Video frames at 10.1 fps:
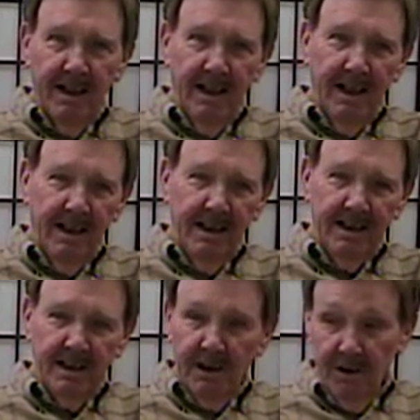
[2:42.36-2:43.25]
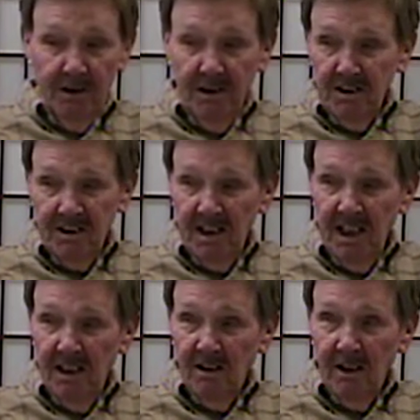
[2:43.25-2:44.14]
And he said, you know, you can
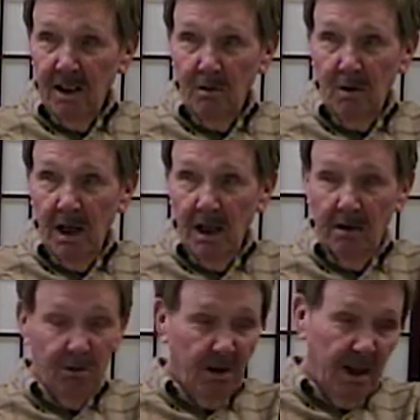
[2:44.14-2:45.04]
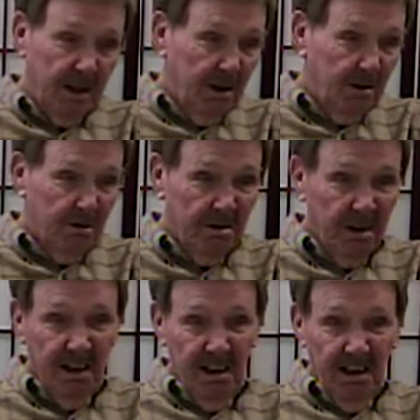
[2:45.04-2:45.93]
stay here all a while. And what I do,
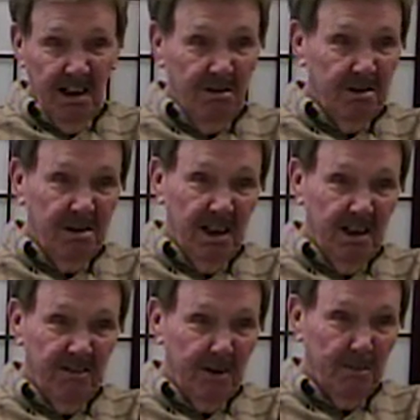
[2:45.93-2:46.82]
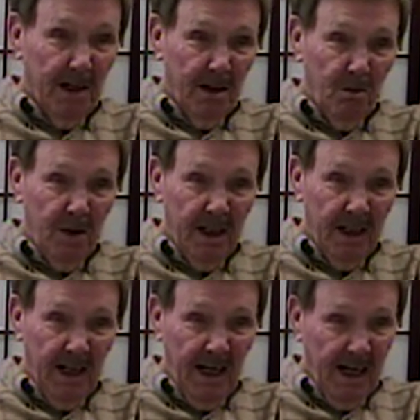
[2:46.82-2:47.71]
did it for about a week
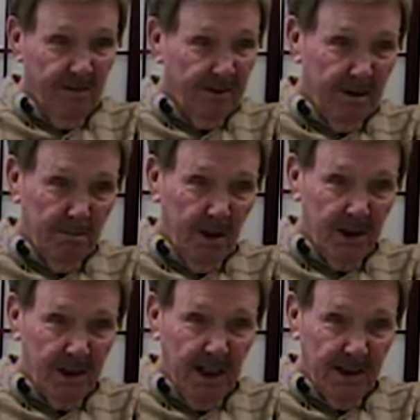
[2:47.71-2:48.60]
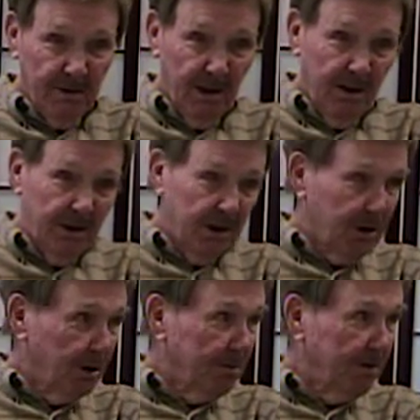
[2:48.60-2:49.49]
and a half. I'd march guys around and
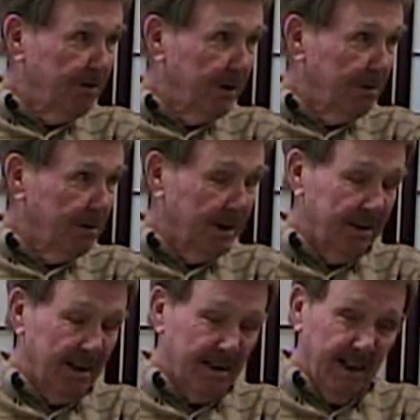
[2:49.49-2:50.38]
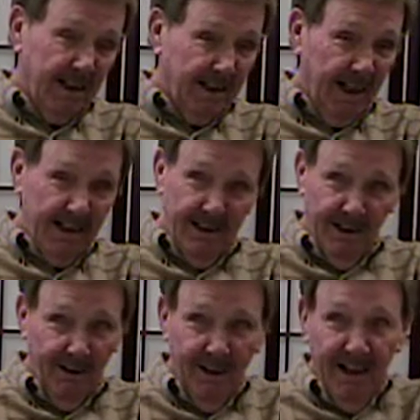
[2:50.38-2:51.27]
show them the films and things like that, you know.
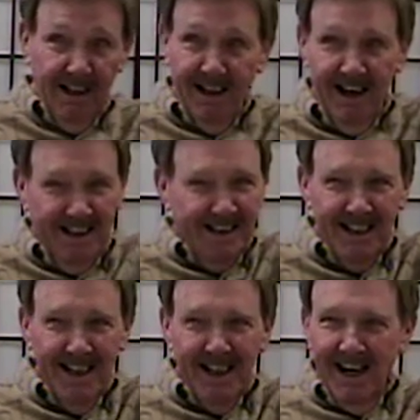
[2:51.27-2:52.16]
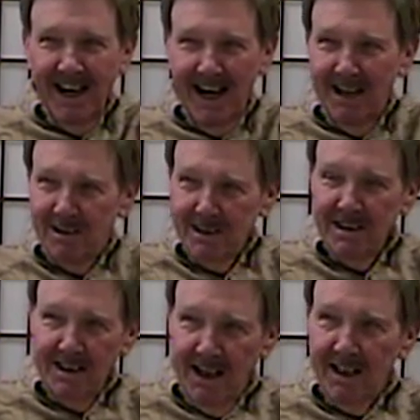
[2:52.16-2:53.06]
And I was
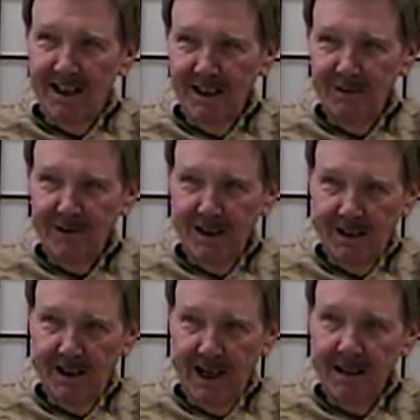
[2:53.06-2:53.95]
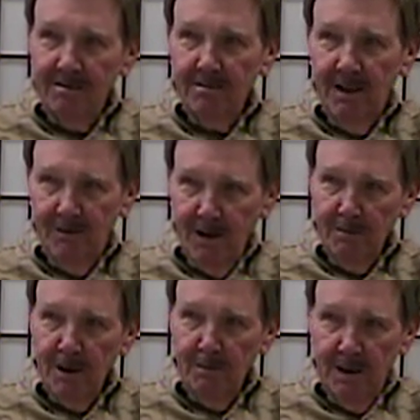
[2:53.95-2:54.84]
young enough, I thought, if I'm
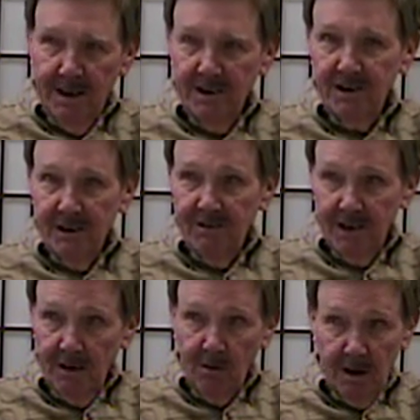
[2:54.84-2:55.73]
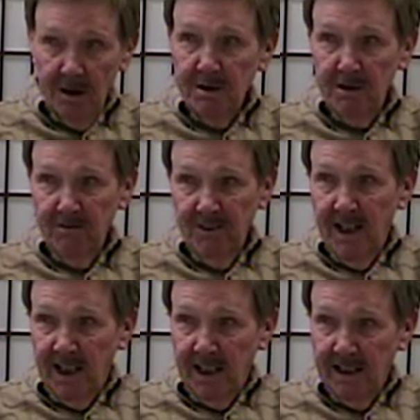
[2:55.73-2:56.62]
going to be in the service, I want to do some
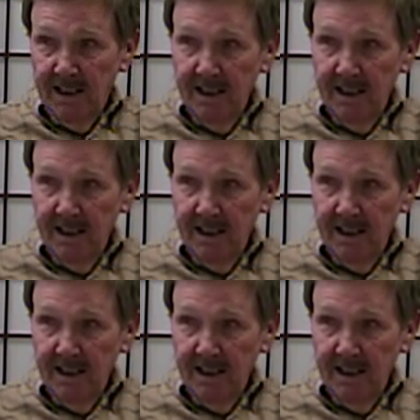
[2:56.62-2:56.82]
fighting.